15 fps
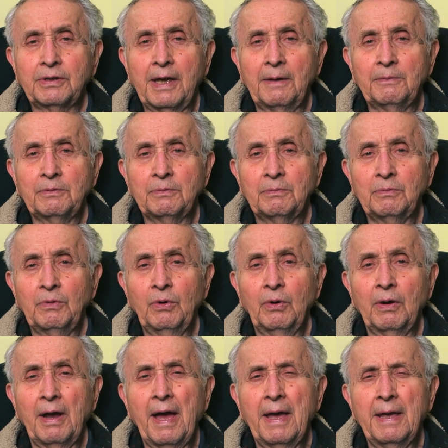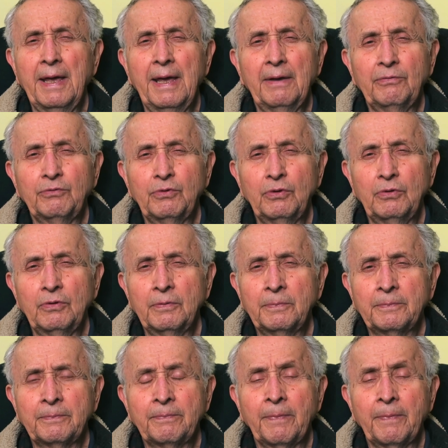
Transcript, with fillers: times more. I have to